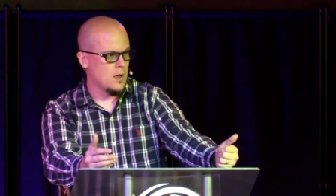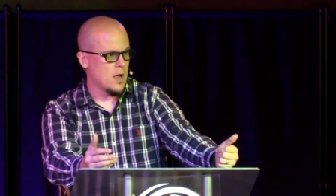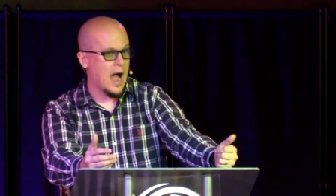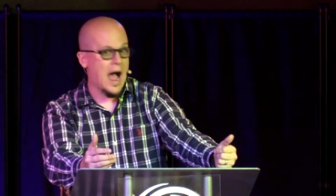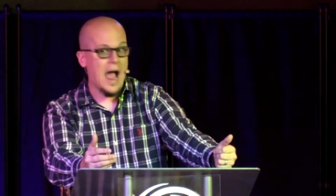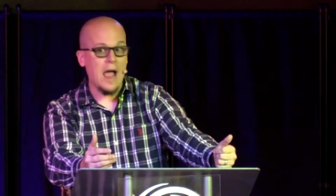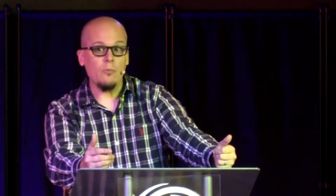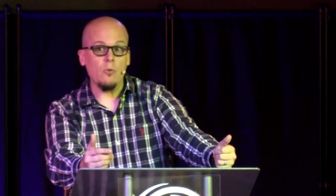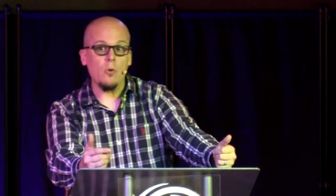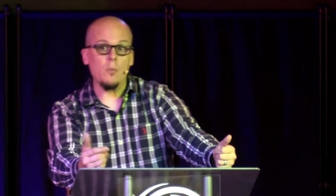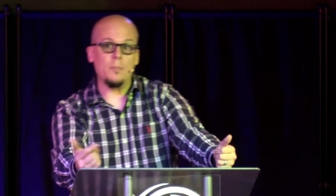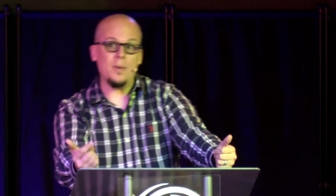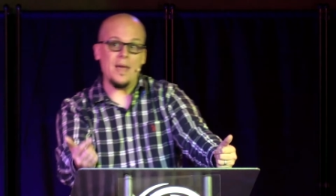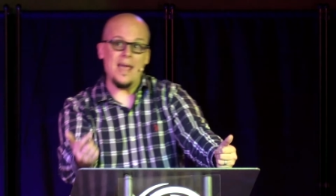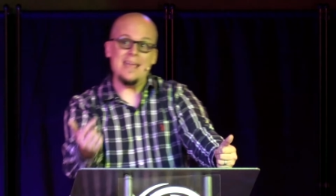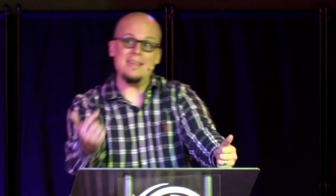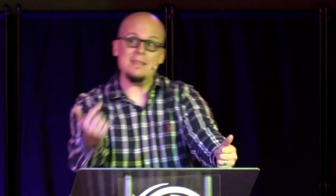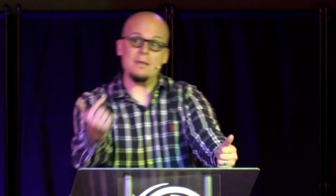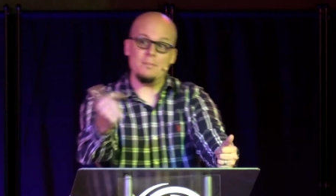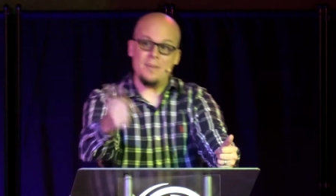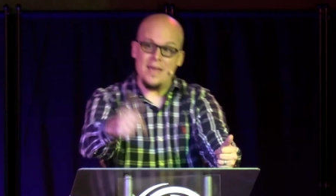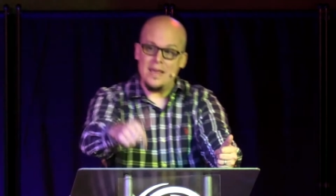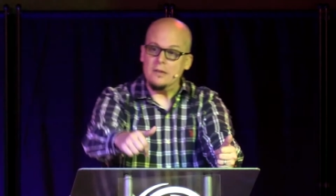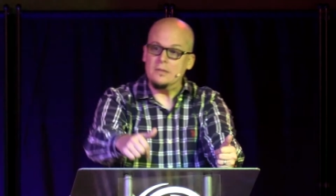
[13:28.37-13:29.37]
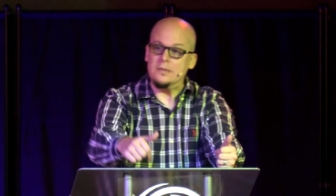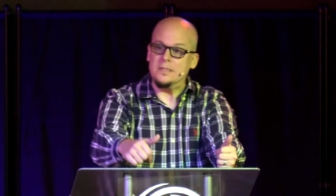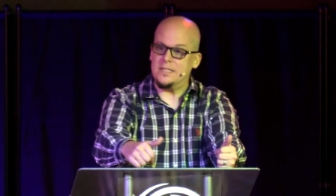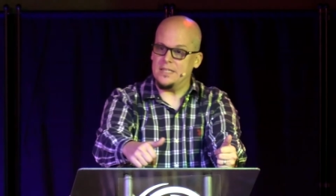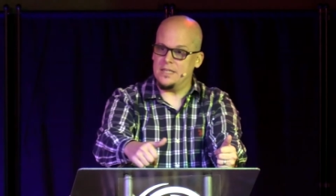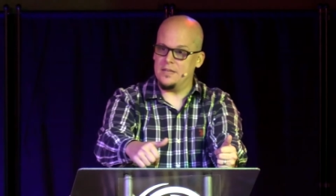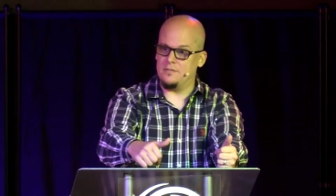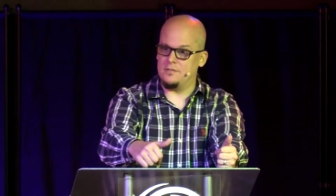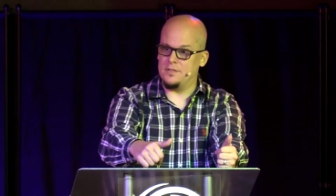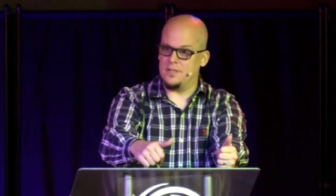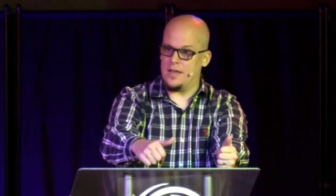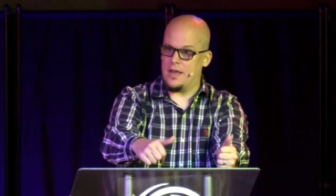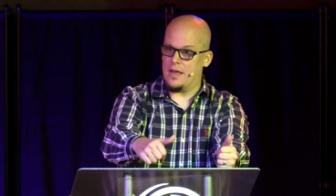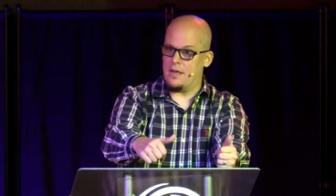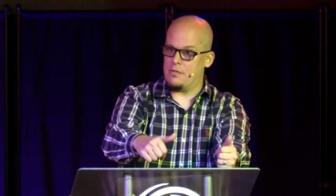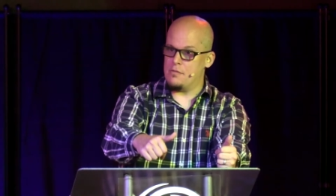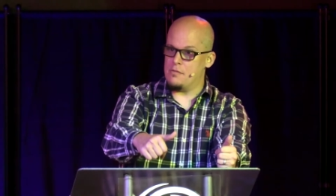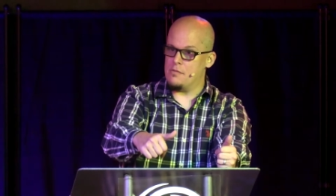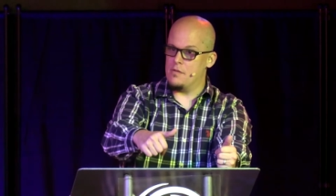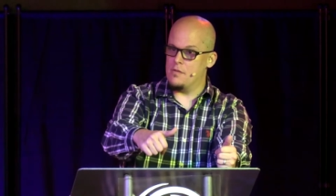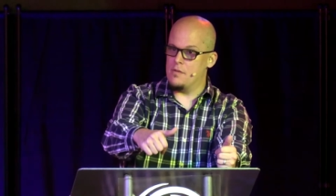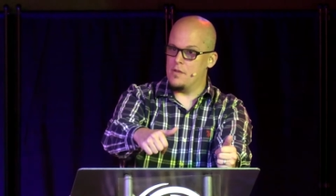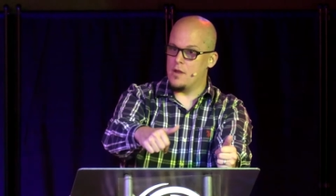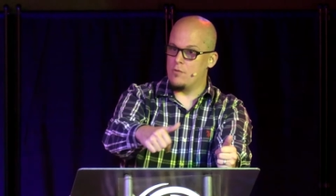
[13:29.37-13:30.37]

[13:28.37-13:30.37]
I will pay the penalty of death.